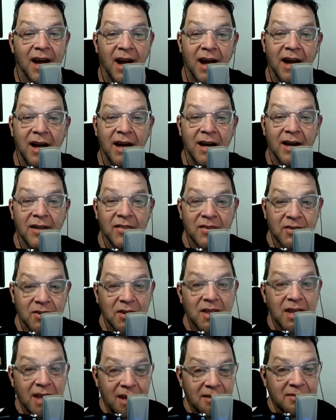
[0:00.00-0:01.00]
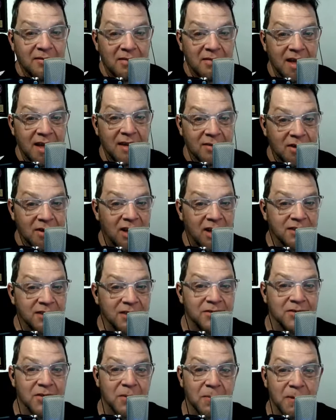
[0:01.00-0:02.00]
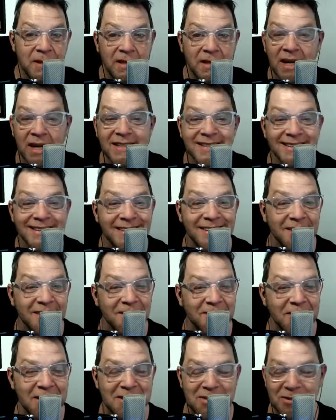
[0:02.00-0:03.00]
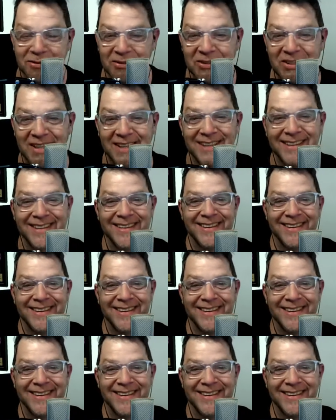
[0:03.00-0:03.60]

So they have concerts for the Peanut Festival.